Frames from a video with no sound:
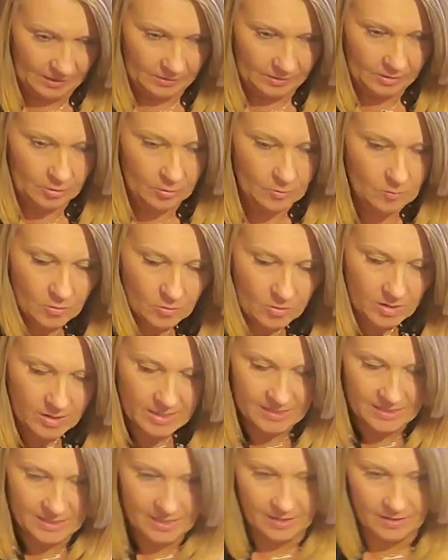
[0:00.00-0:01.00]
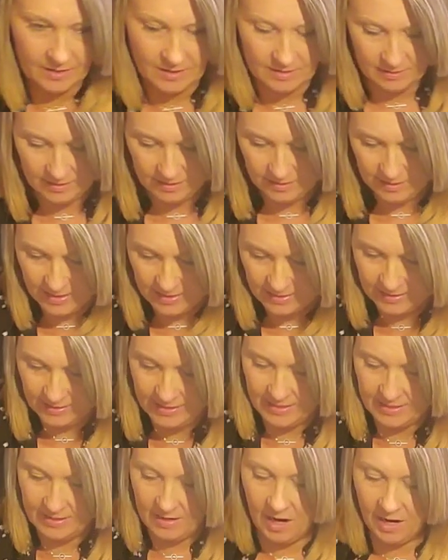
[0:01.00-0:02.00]
a little more Italian
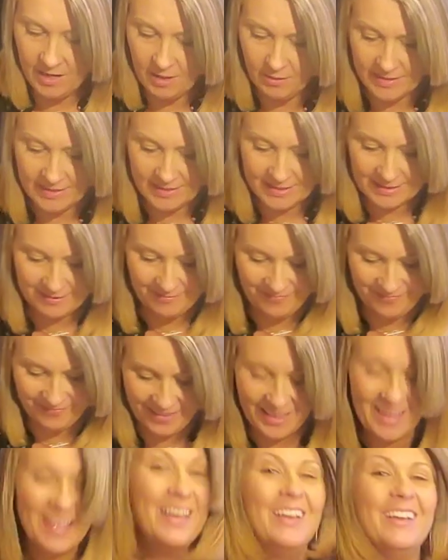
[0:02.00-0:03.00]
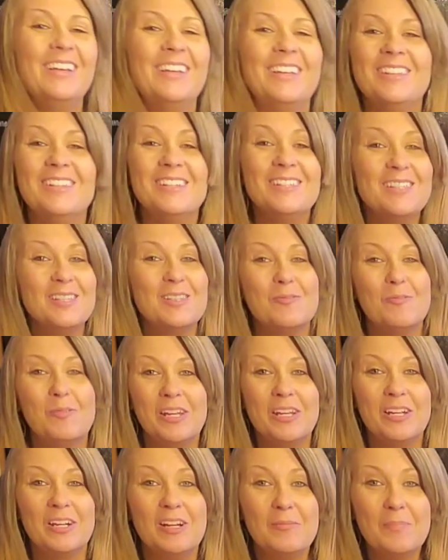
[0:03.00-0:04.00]
seasoning. I always, this is
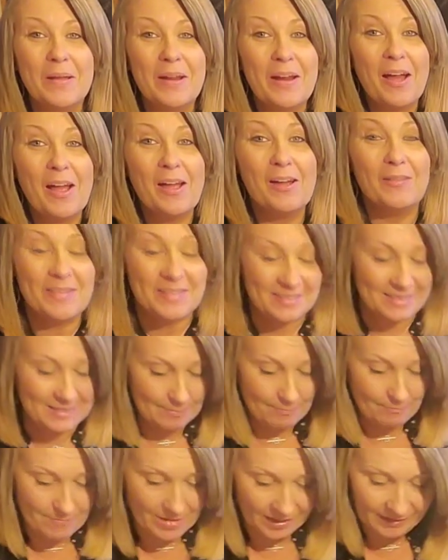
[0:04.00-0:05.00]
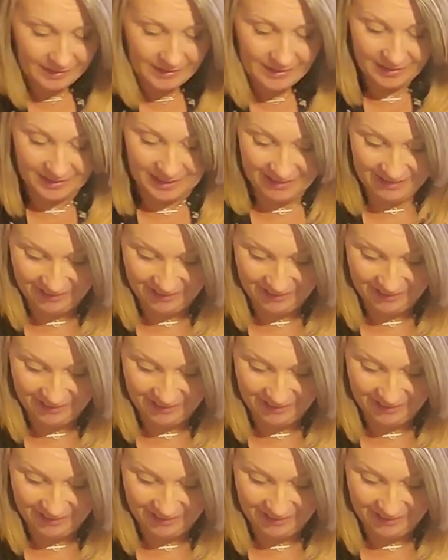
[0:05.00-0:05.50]
weird, but I always smell it